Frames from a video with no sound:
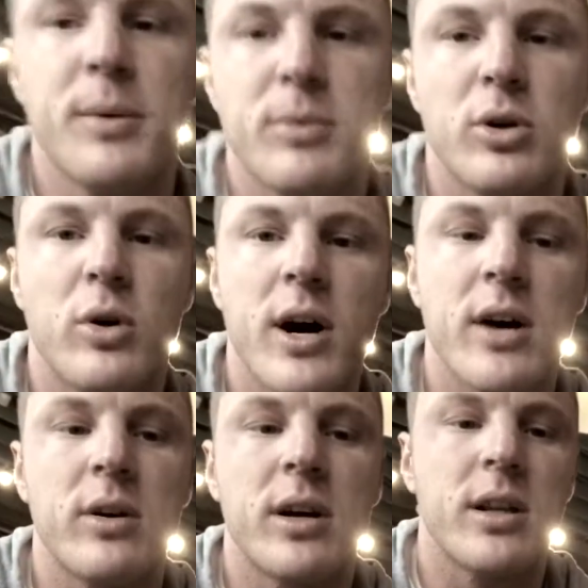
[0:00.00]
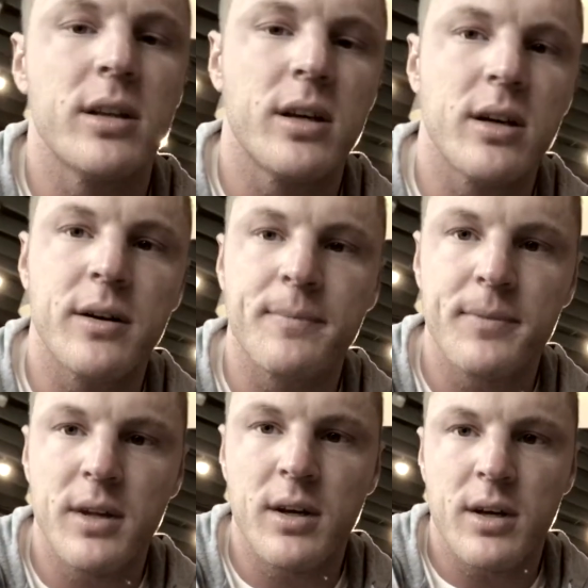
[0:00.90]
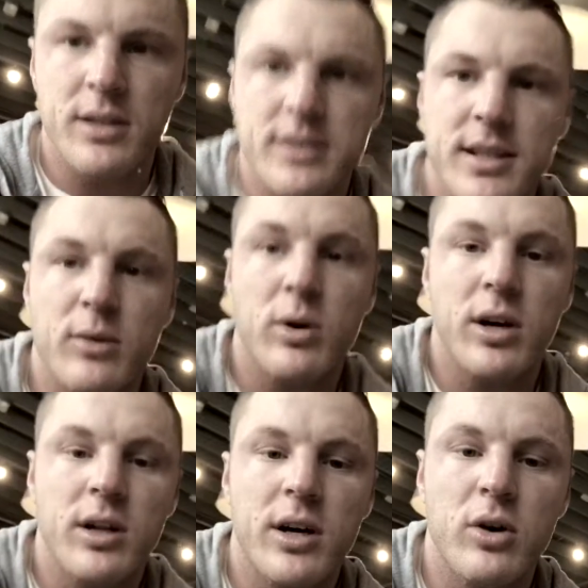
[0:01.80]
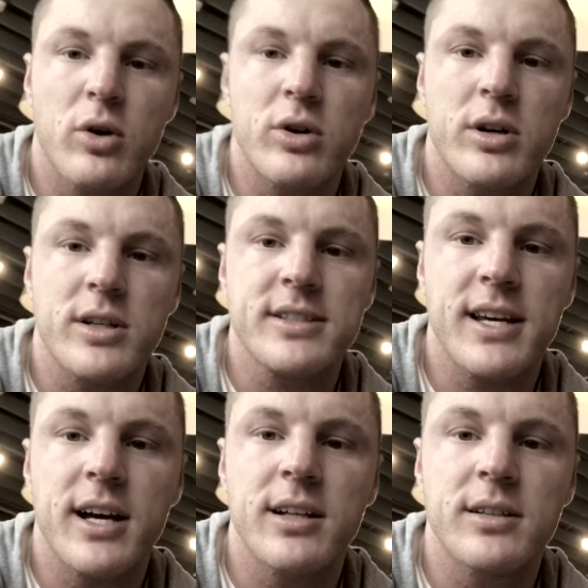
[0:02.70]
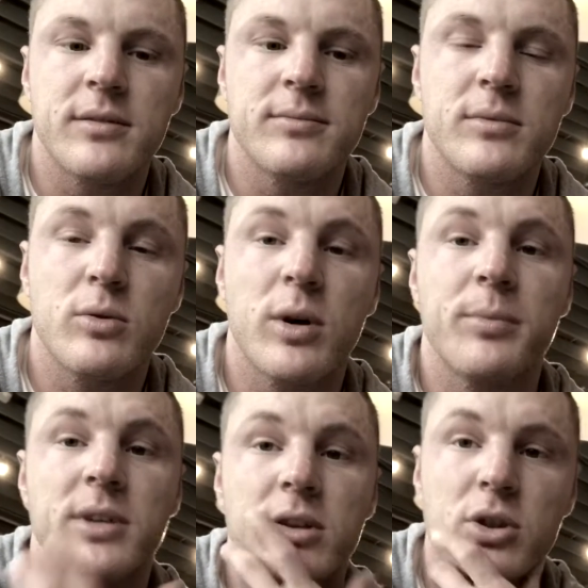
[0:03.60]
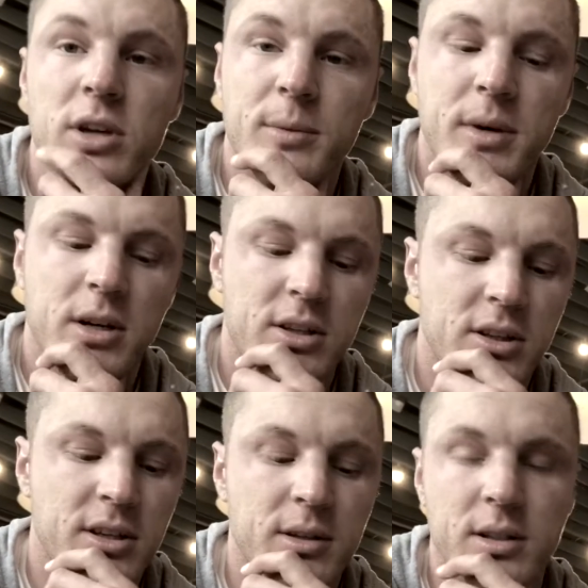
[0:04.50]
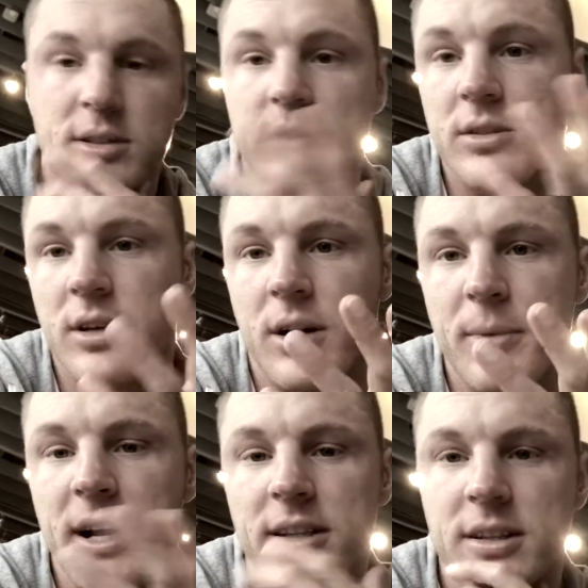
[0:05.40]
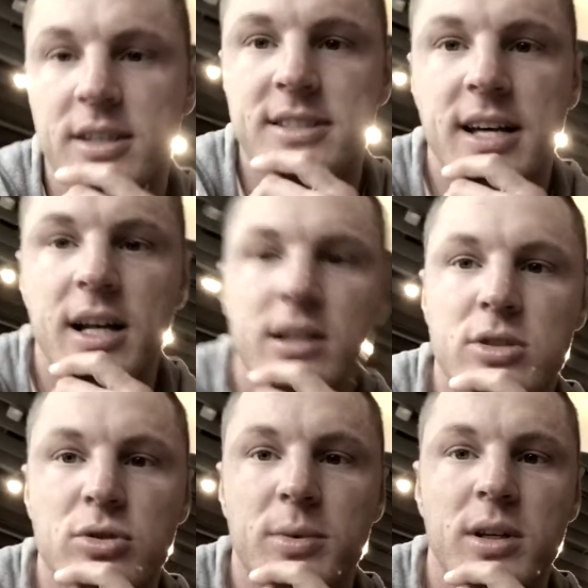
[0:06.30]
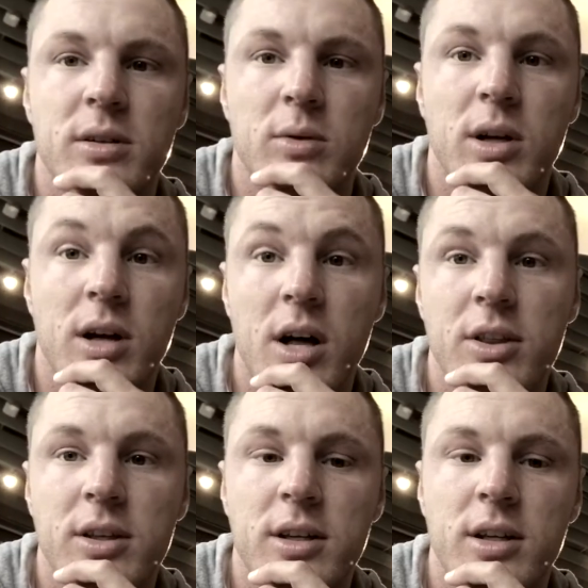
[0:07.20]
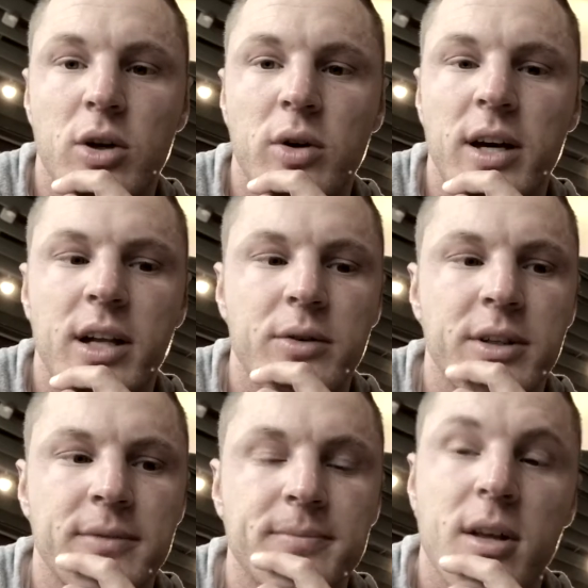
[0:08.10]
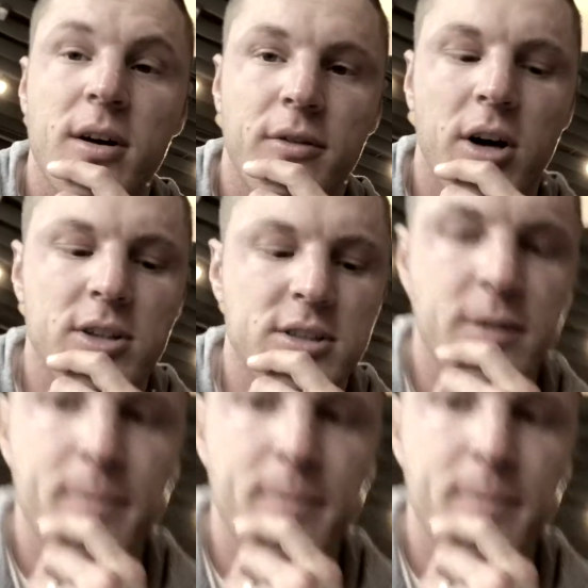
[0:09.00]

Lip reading: people go out and they say, well, I ordered a salad. Well, if they think about it, they think it's automatic. They think salads should be, well, healthy and low calorie. False.